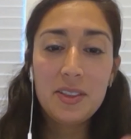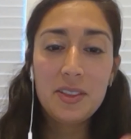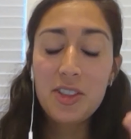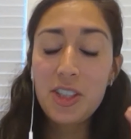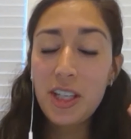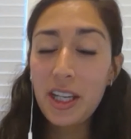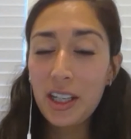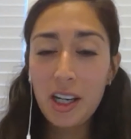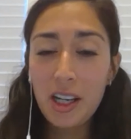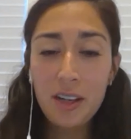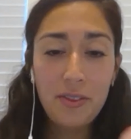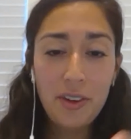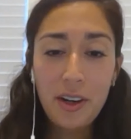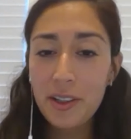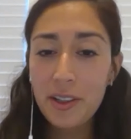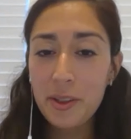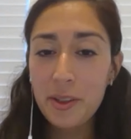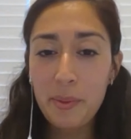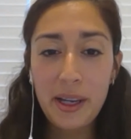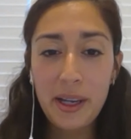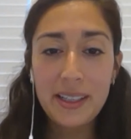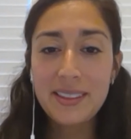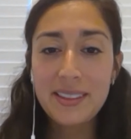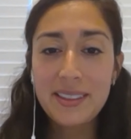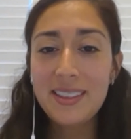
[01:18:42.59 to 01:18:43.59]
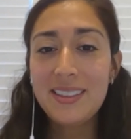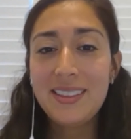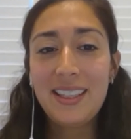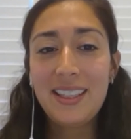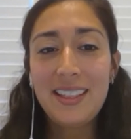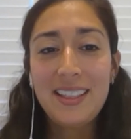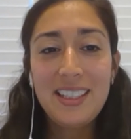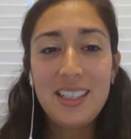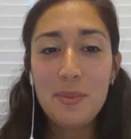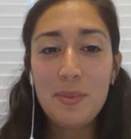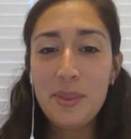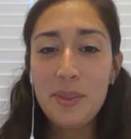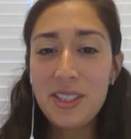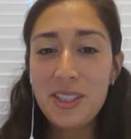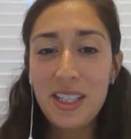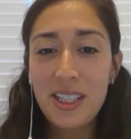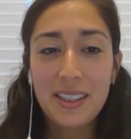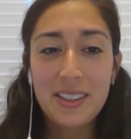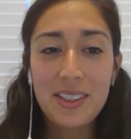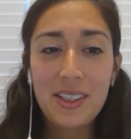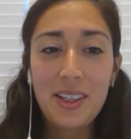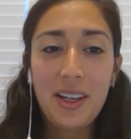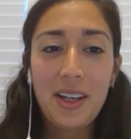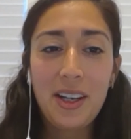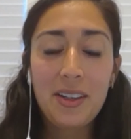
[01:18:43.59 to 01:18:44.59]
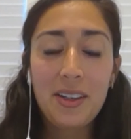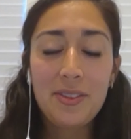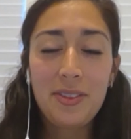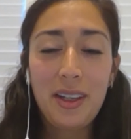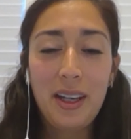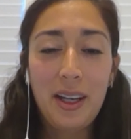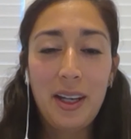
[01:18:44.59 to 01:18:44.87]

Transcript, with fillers: check off all the boxes that need to be checked off